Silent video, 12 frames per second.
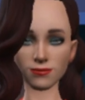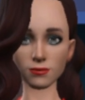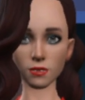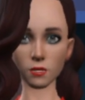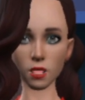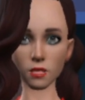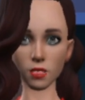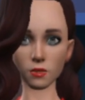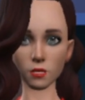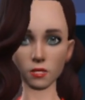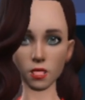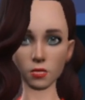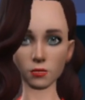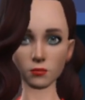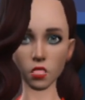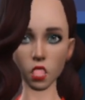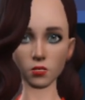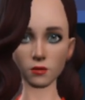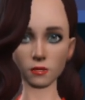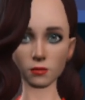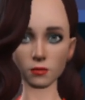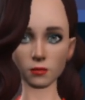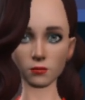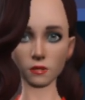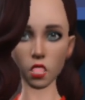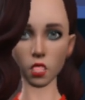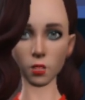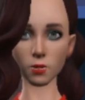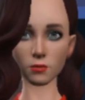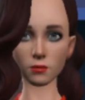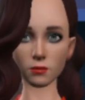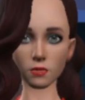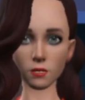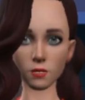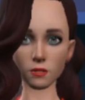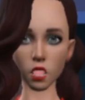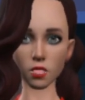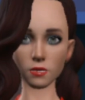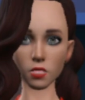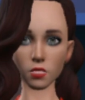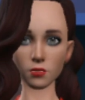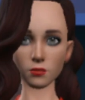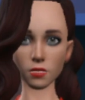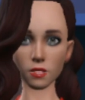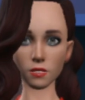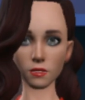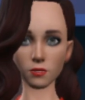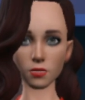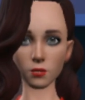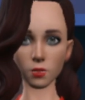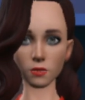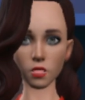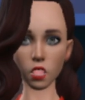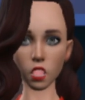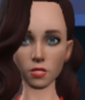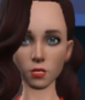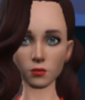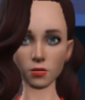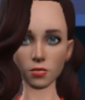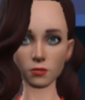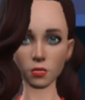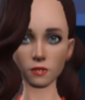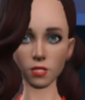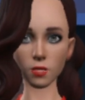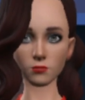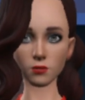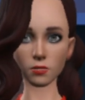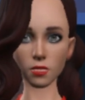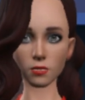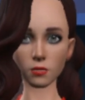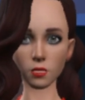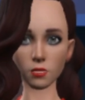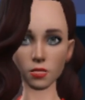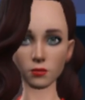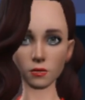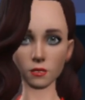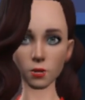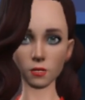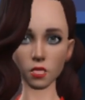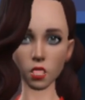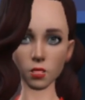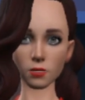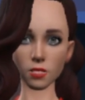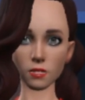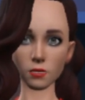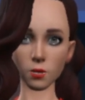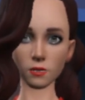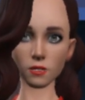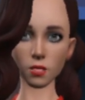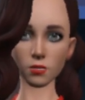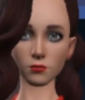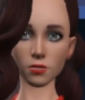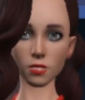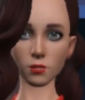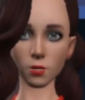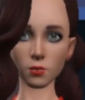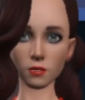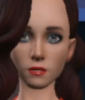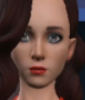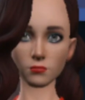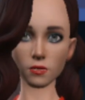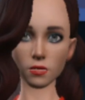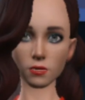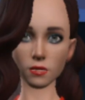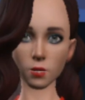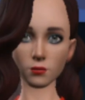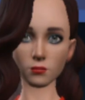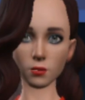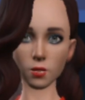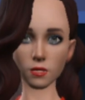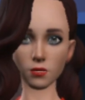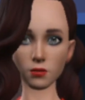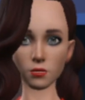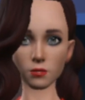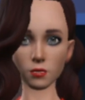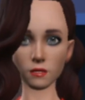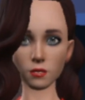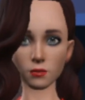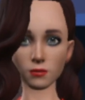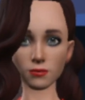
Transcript: That's a very valid point, Bruce. It's true that humans have a tendency to overindulge in technology, and it's crucial that we strike a balance between progress and sustainability.